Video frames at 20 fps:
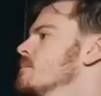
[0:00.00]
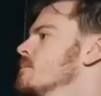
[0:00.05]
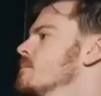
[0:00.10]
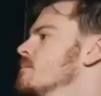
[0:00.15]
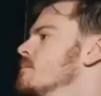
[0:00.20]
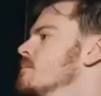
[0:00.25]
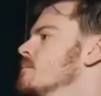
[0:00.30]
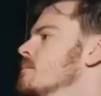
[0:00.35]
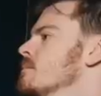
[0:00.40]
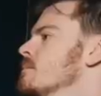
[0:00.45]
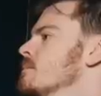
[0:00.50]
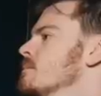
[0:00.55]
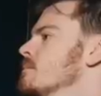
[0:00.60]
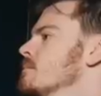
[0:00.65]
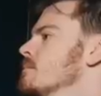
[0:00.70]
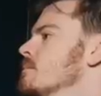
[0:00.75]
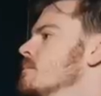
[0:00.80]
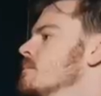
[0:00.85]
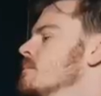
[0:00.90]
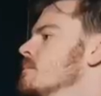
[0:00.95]

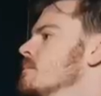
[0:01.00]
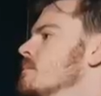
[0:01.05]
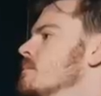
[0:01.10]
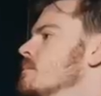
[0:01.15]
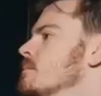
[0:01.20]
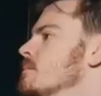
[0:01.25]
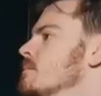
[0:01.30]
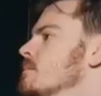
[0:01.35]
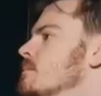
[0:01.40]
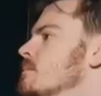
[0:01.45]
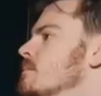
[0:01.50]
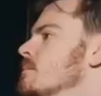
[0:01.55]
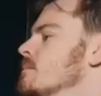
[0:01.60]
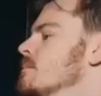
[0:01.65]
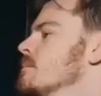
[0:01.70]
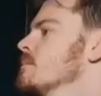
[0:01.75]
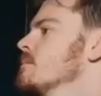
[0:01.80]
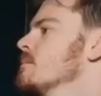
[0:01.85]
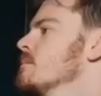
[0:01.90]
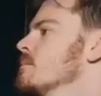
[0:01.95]

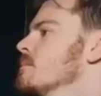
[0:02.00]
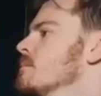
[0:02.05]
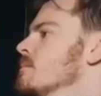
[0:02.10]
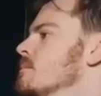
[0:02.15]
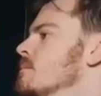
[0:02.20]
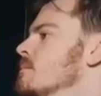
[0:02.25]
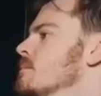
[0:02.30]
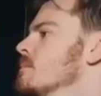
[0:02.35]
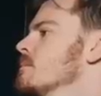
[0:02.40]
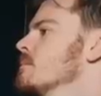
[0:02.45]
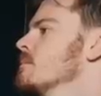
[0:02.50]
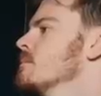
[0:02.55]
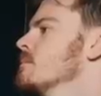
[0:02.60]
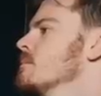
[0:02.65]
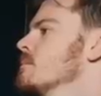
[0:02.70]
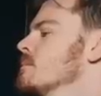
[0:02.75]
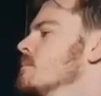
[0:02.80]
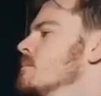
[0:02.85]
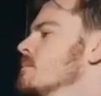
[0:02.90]
This person isn't speaking.